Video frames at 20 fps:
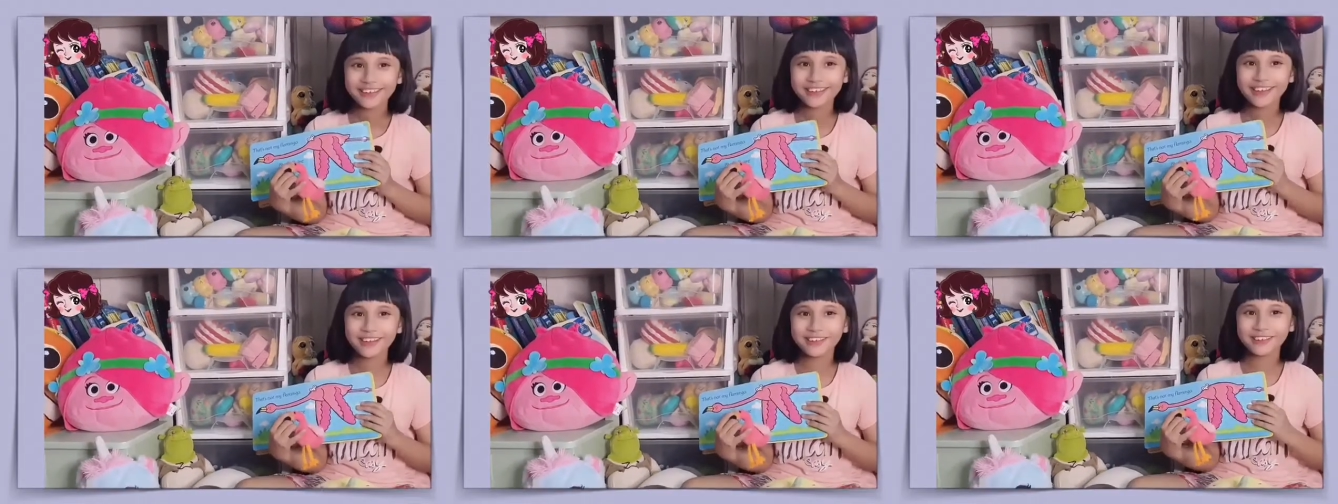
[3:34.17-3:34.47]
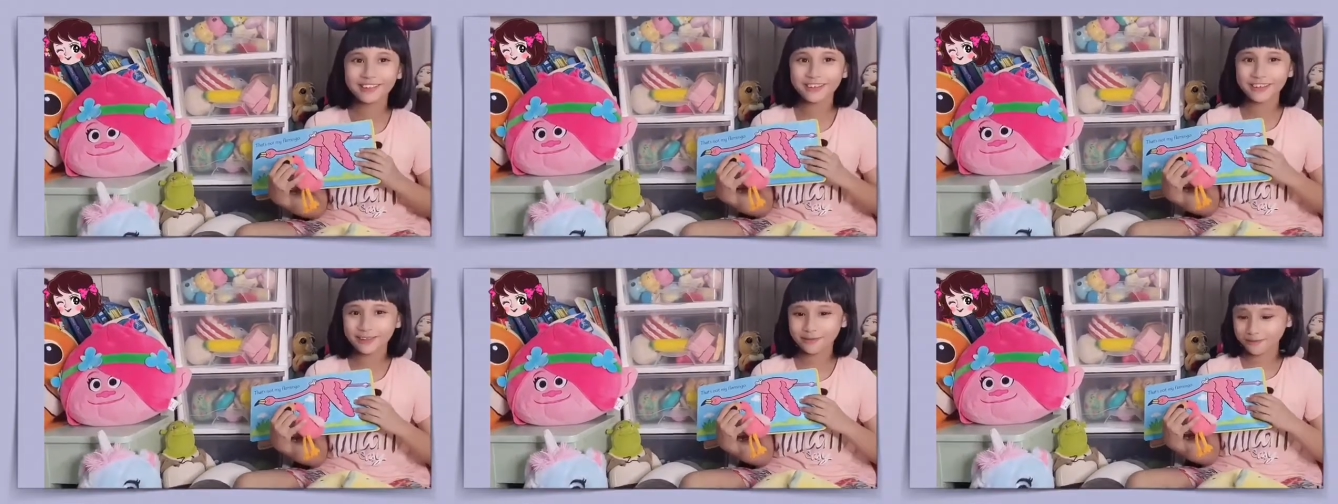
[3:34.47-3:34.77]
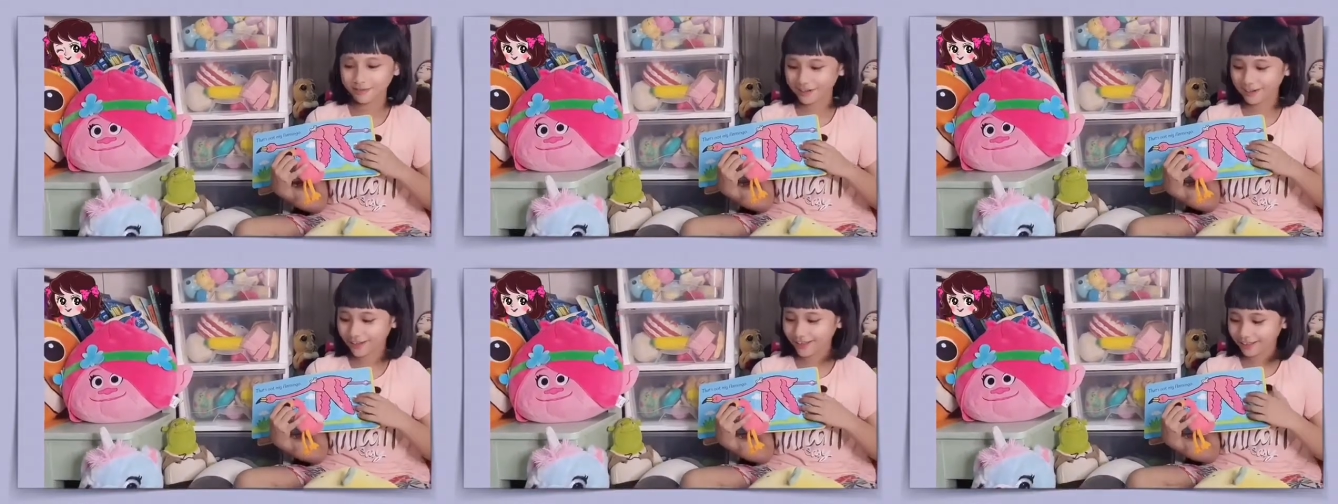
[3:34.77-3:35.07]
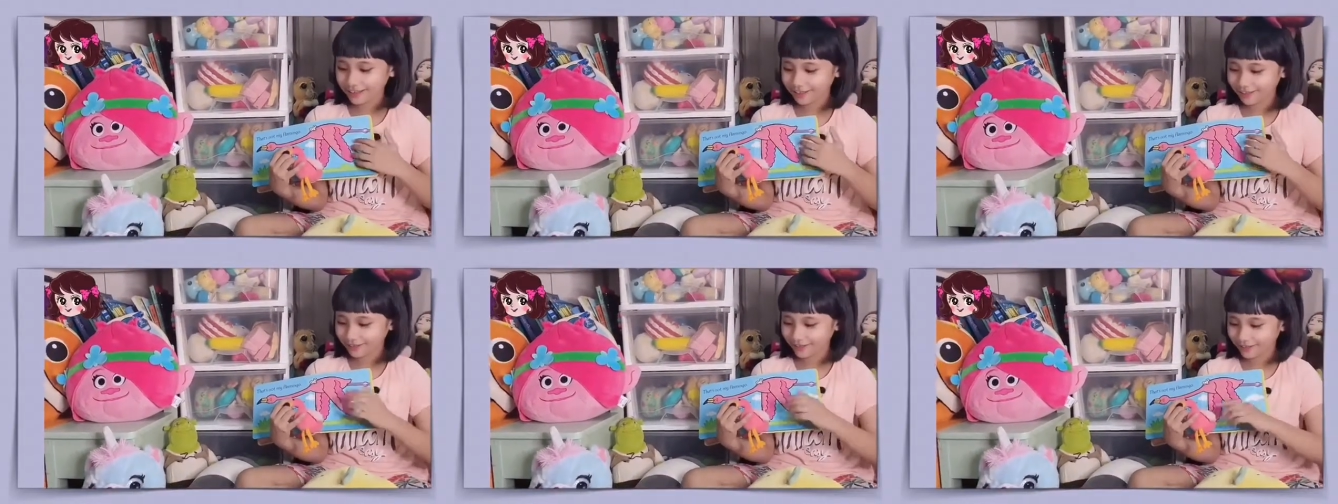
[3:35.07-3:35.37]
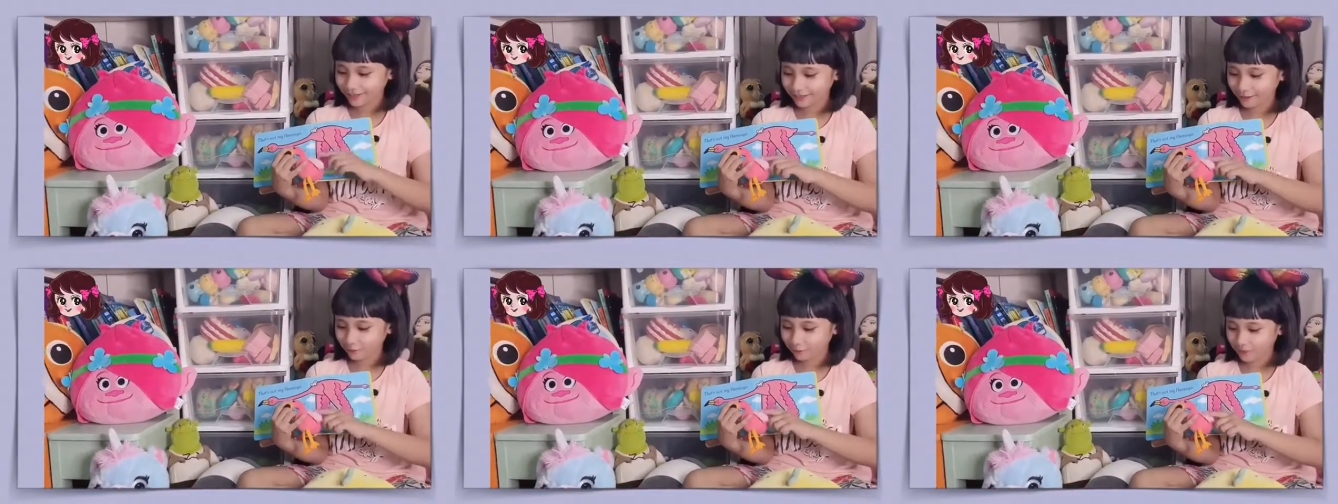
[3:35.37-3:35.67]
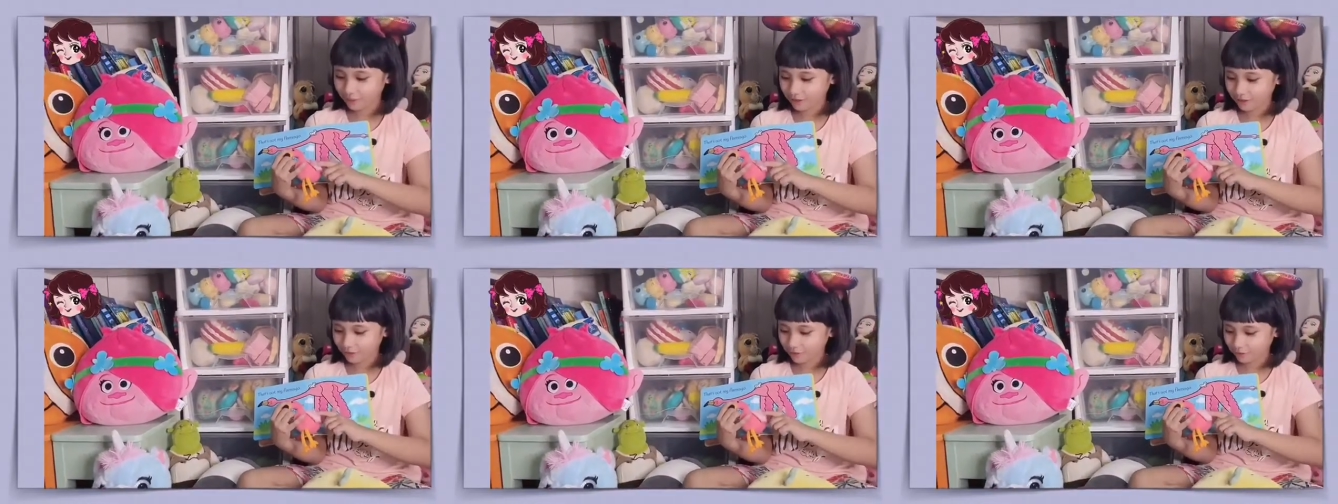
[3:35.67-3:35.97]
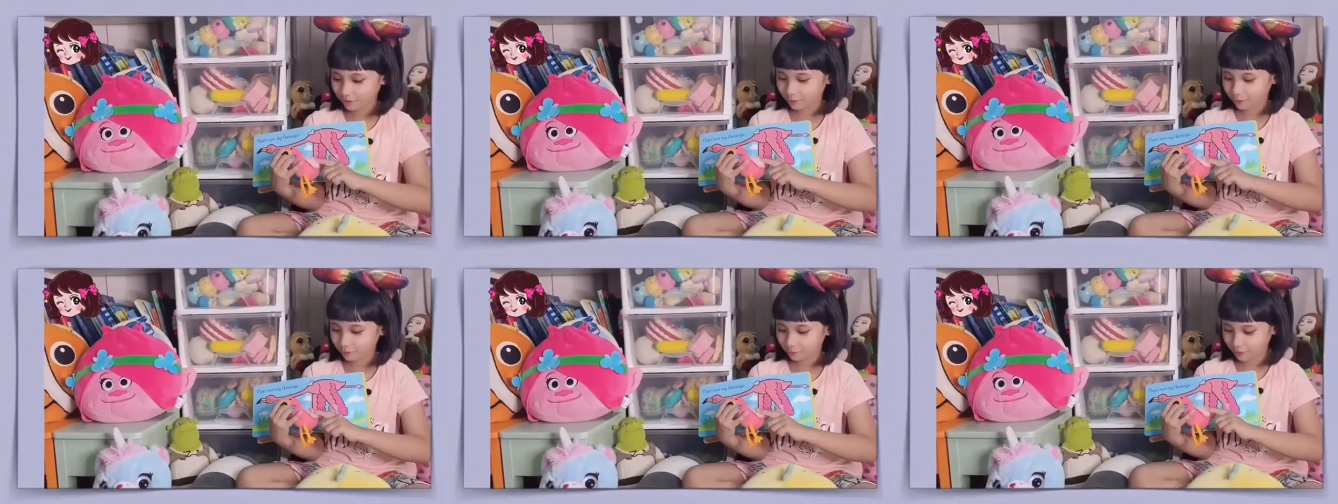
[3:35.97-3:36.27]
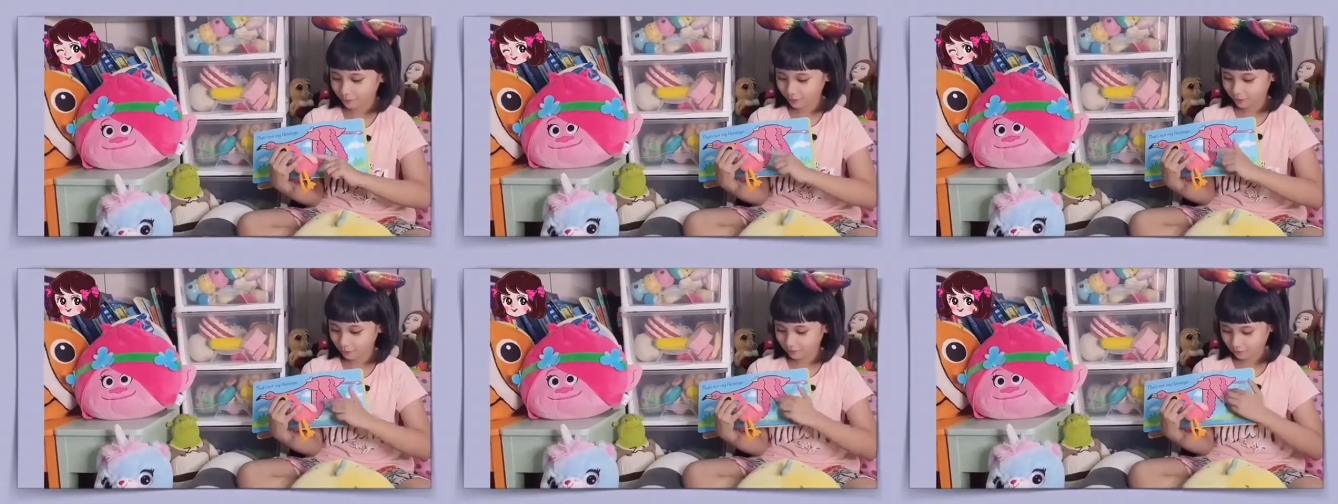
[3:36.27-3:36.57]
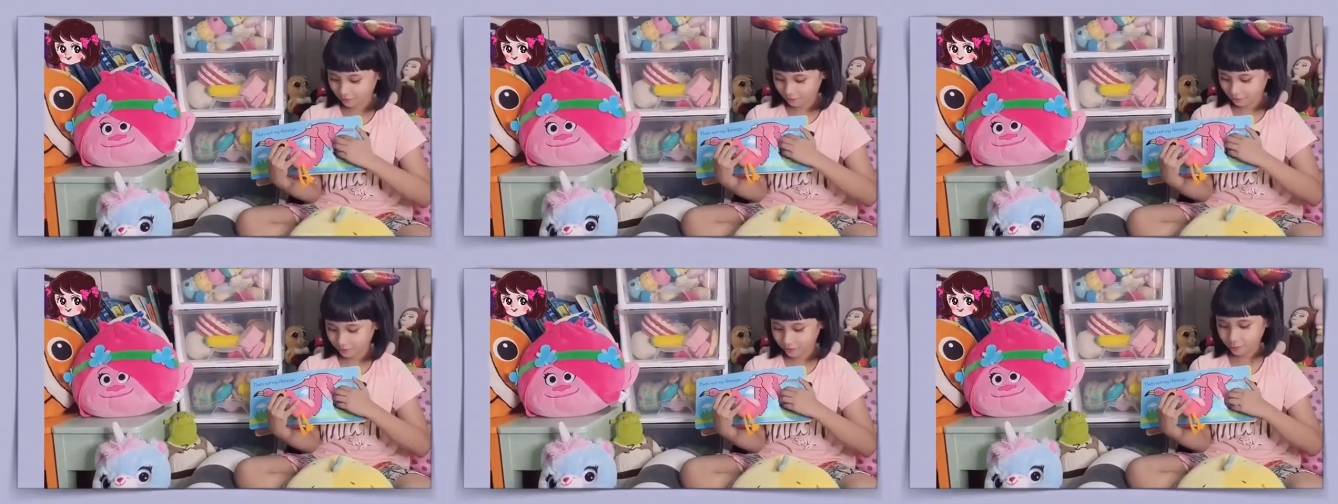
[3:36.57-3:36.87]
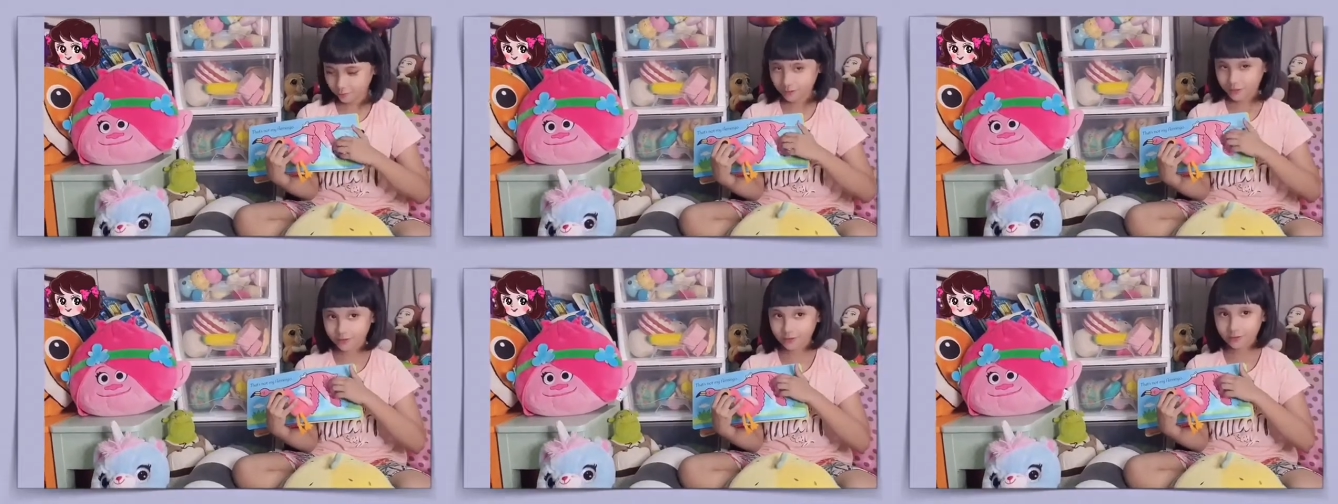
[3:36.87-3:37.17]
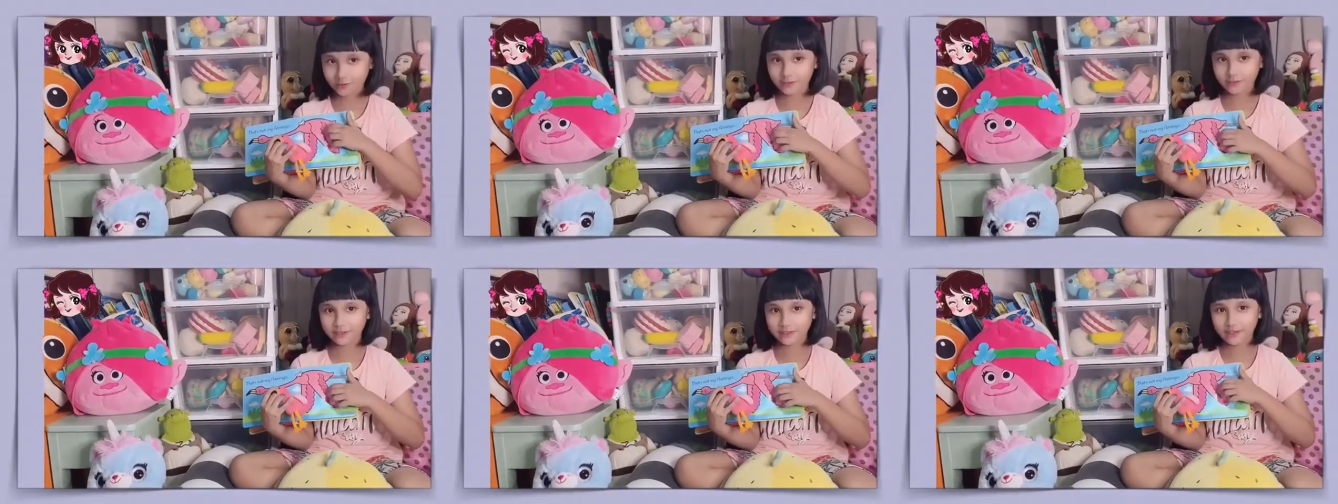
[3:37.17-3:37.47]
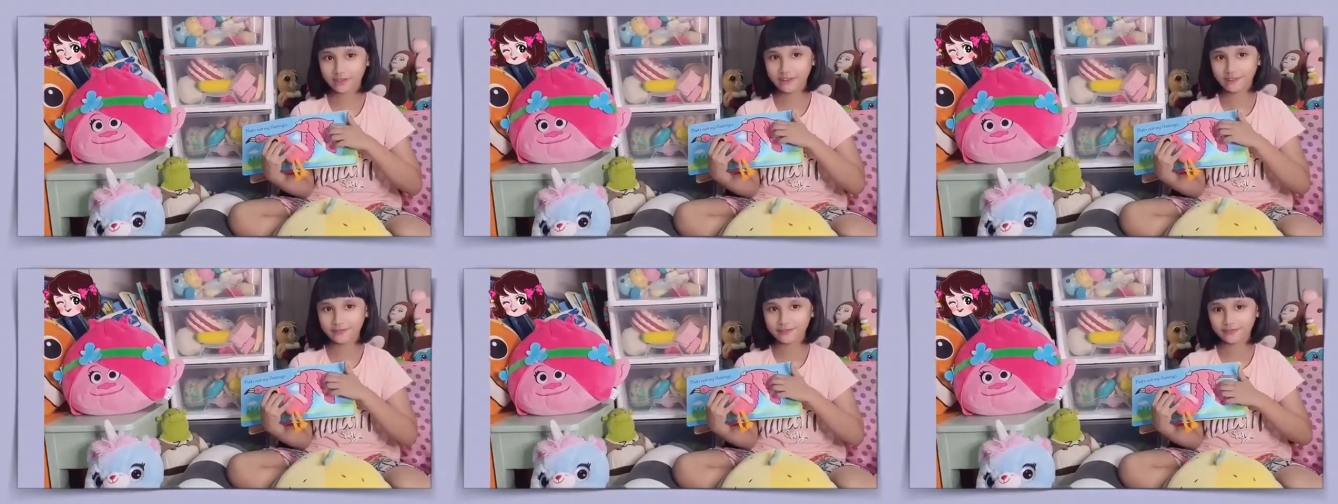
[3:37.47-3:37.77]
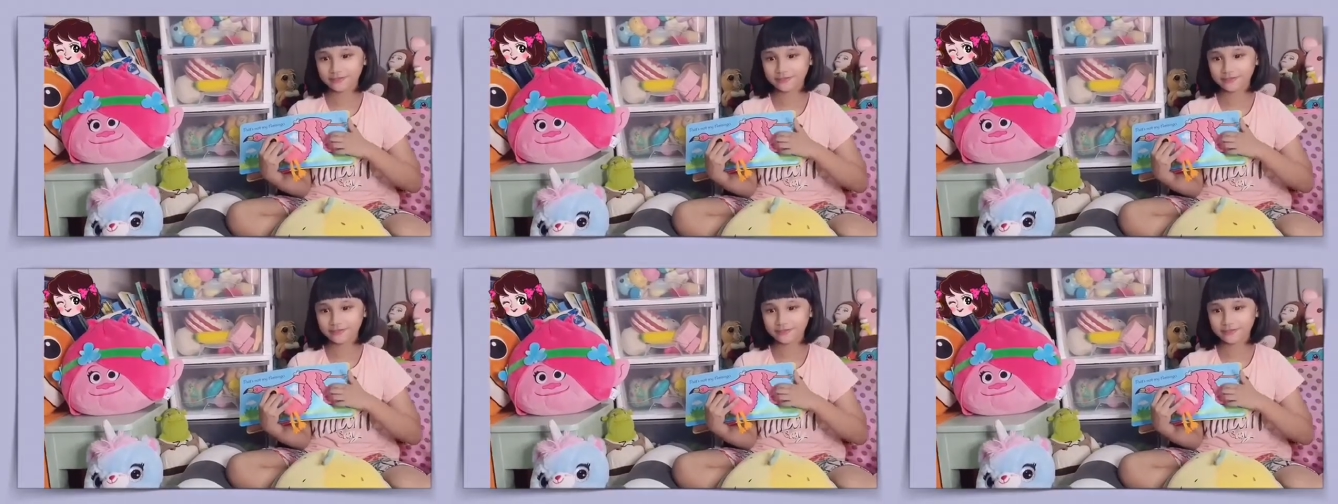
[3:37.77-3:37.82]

It's, it's related. This one is too soft and this one's so soft.